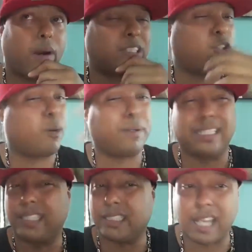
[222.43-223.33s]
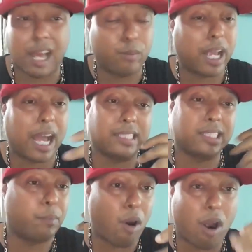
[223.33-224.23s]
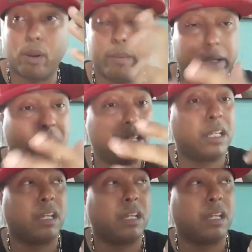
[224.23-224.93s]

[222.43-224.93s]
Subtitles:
I talk about these things a lot with guys at the bar and women